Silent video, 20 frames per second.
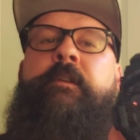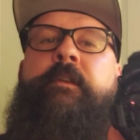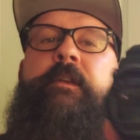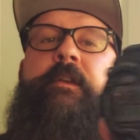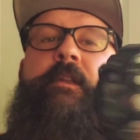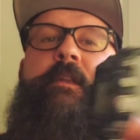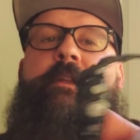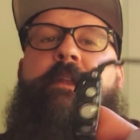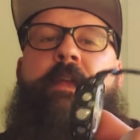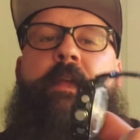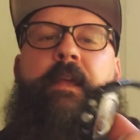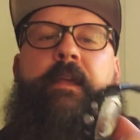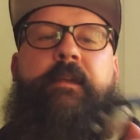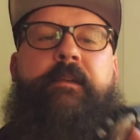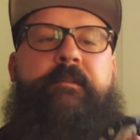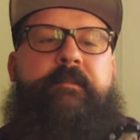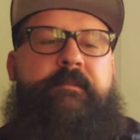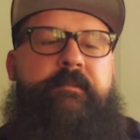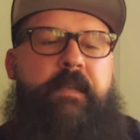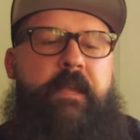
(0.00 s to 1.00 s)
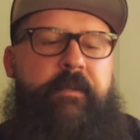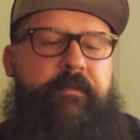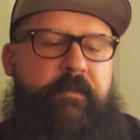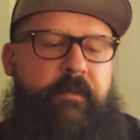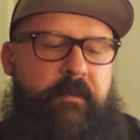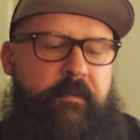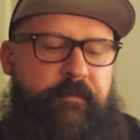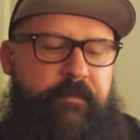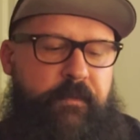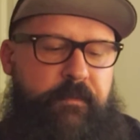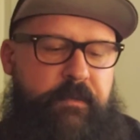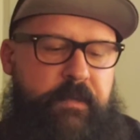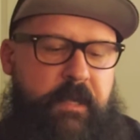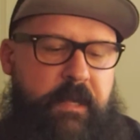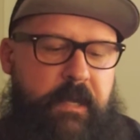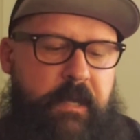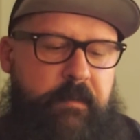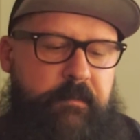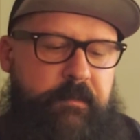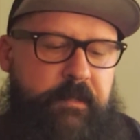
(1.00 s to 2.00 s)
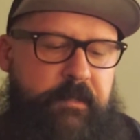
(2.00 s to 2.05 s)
and it has saved it a few times.